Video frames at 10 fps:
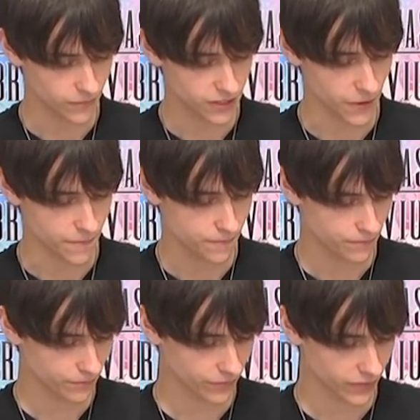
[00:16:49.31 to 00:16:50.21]
So
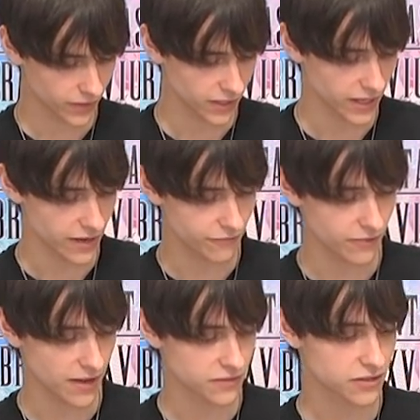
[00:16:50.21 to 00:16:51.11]
you can get
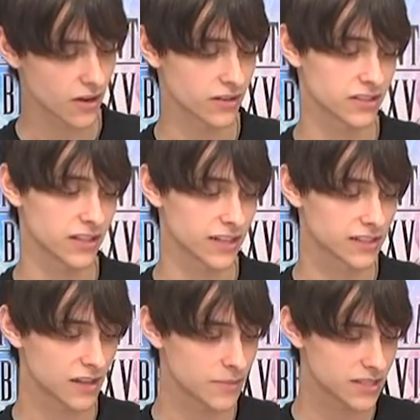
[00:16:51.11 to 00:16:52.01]
a 5-star select
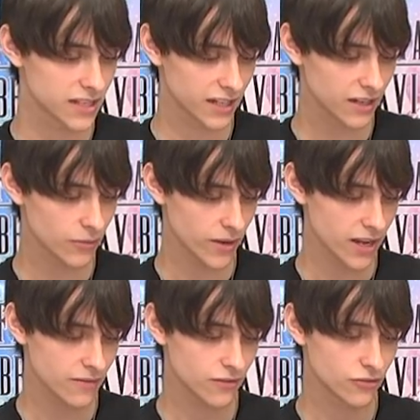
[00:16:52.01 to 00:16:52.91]
summon ticket,
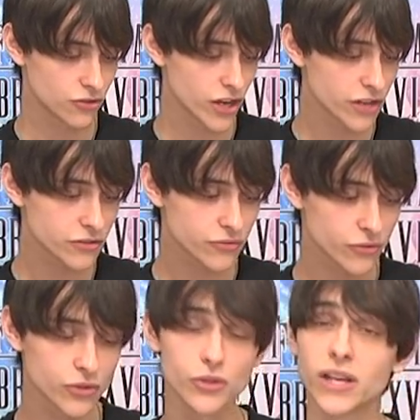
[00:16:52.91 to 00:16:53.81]
right? Just
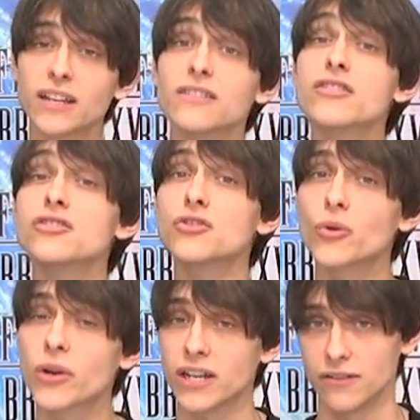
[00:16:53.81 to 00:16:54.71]
through doing the
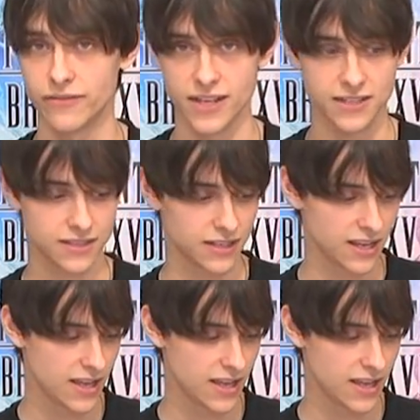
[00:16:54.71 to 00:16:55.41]
story event.